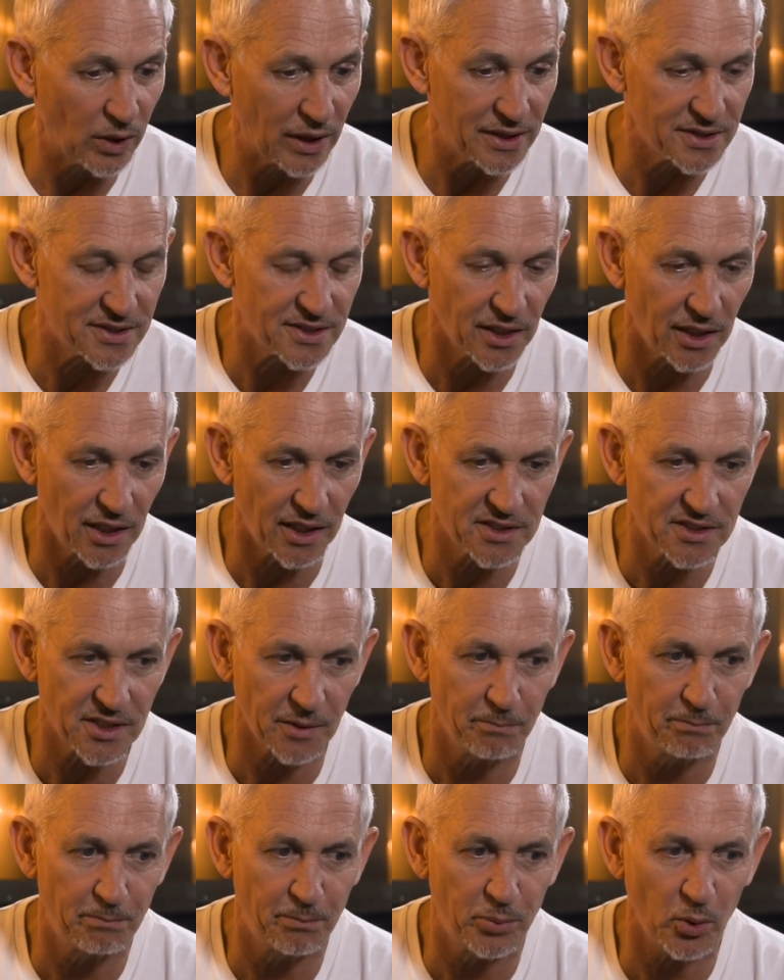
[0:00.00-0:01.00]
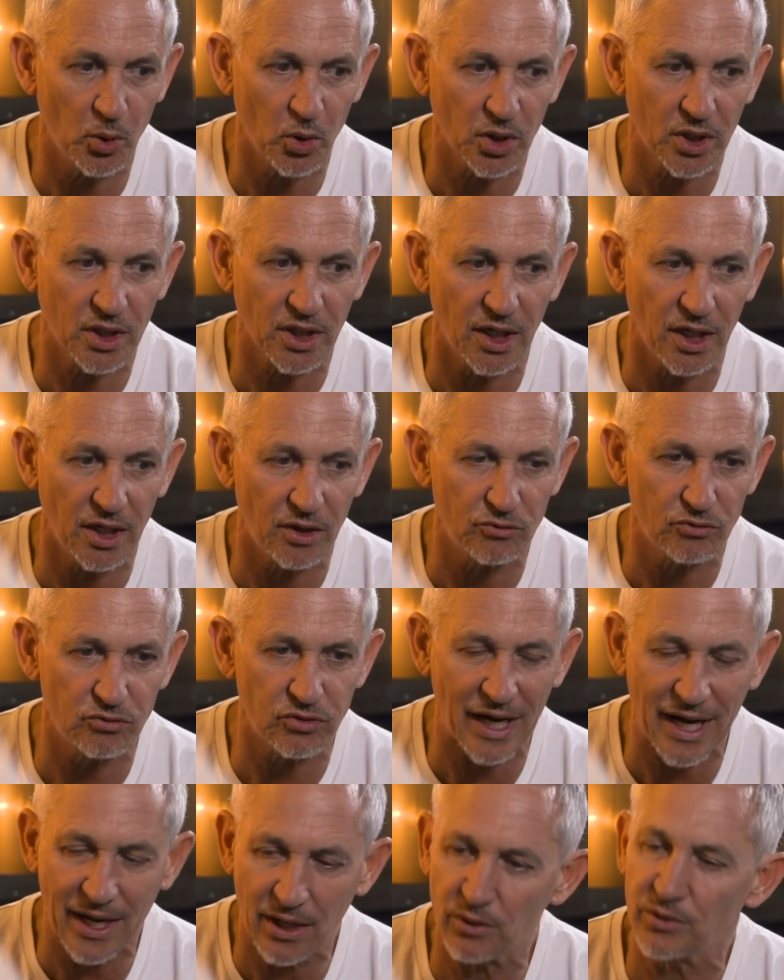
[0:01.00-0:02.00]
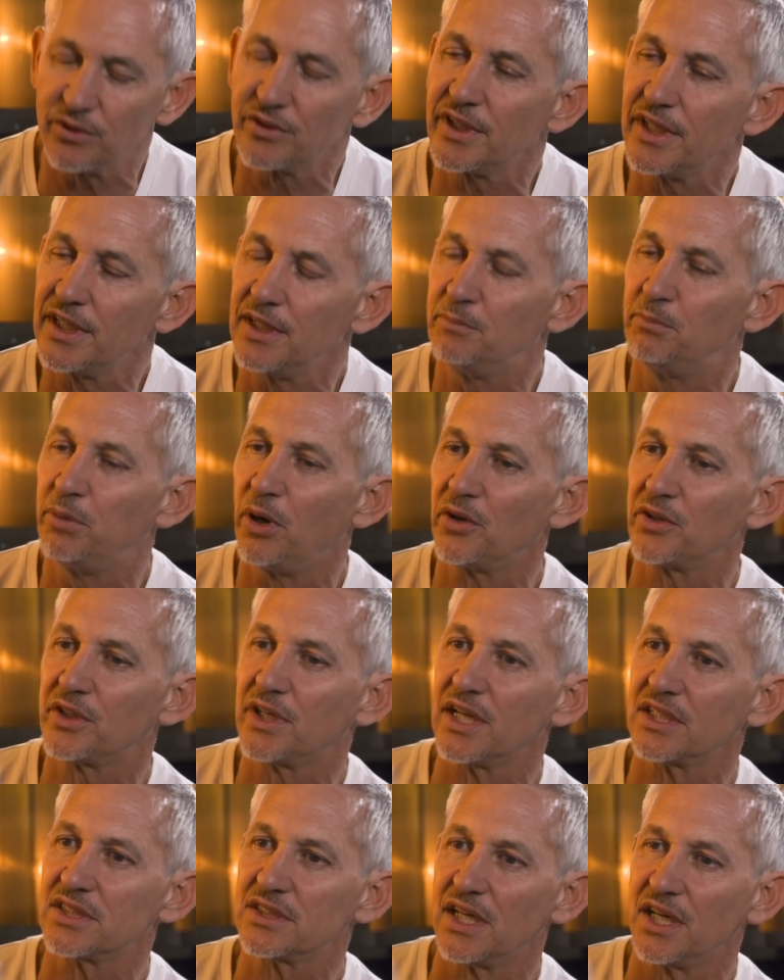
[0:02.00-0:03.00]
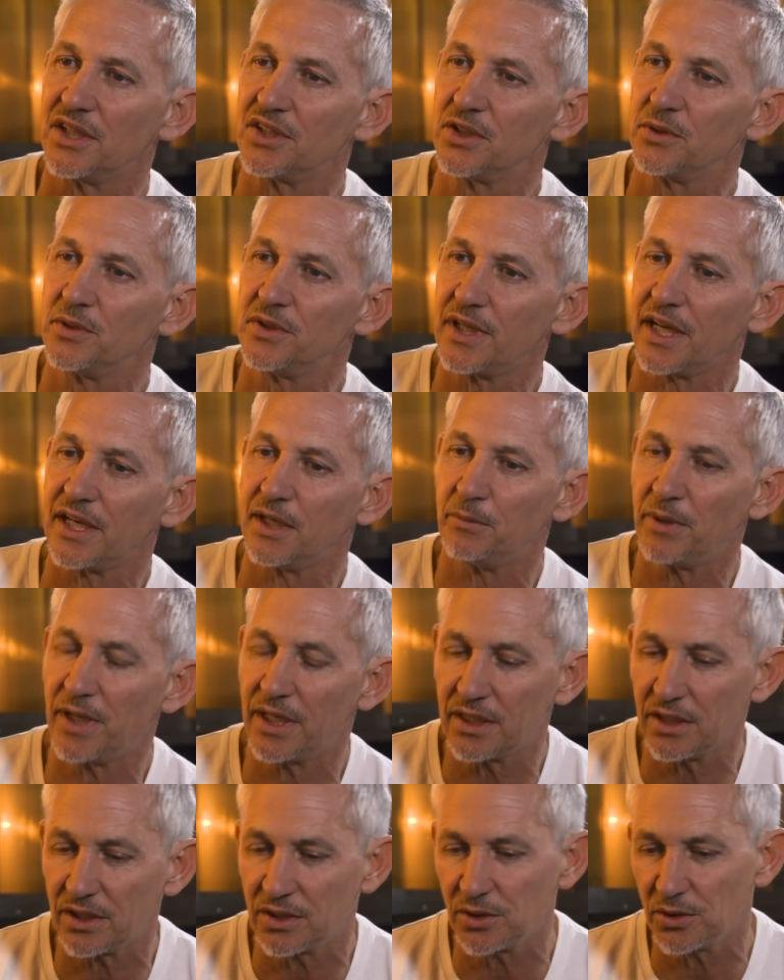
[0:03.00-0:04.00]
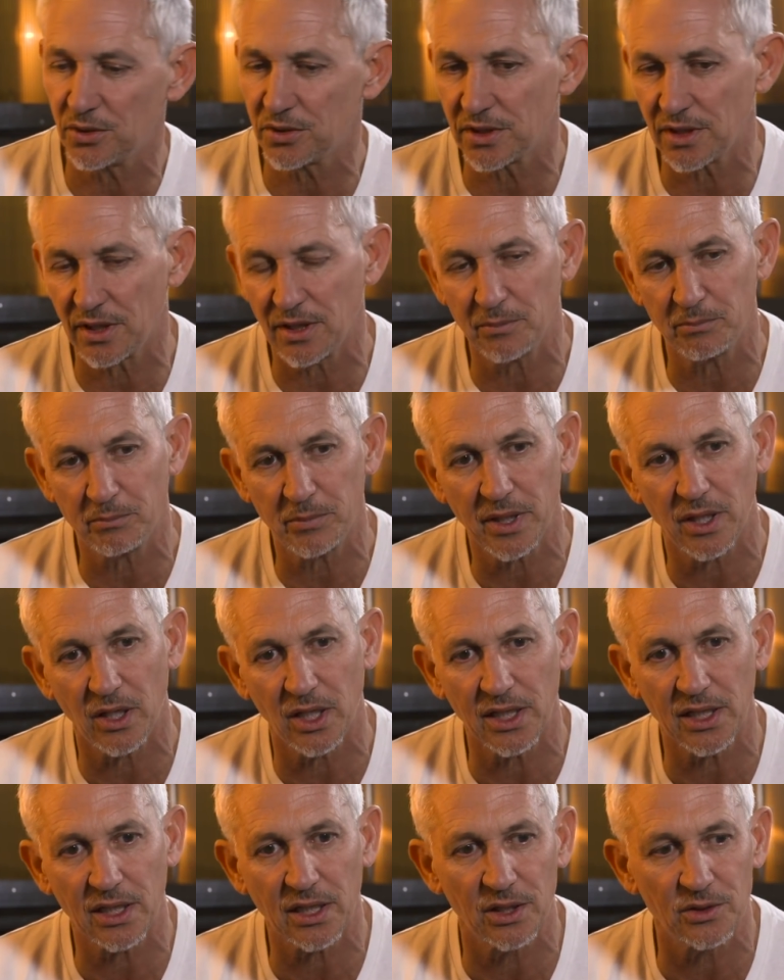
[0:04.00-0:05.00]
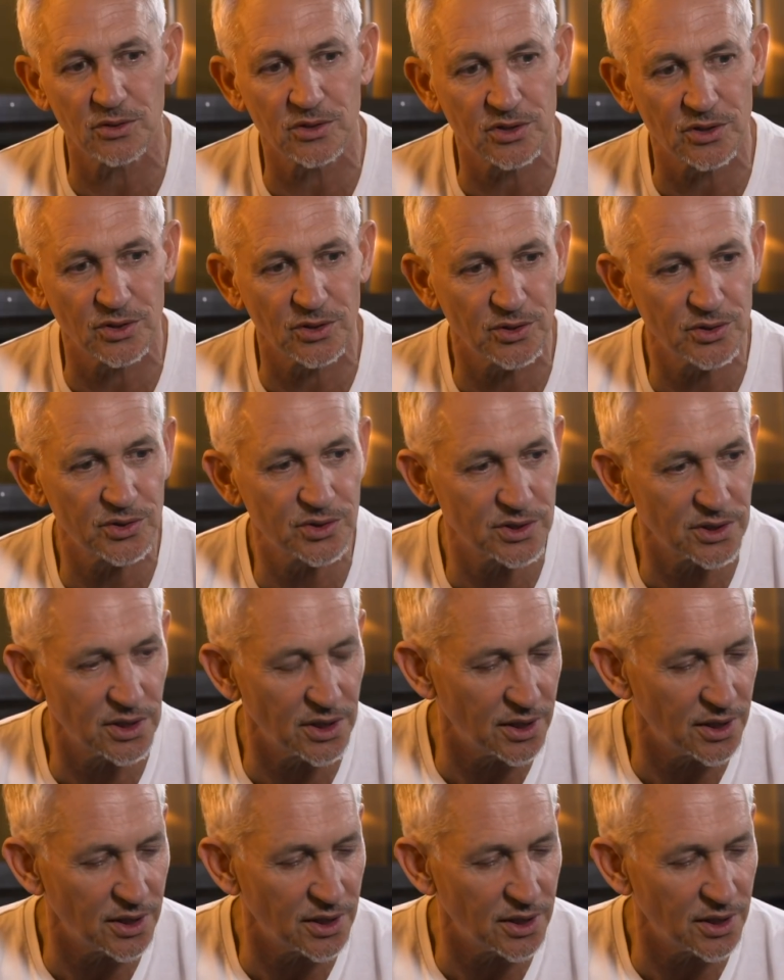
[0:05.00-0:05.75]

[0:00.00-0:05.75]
well, it's a, it's a book around the podcast that I do with Danny Baker called um, Behind Closed Doors.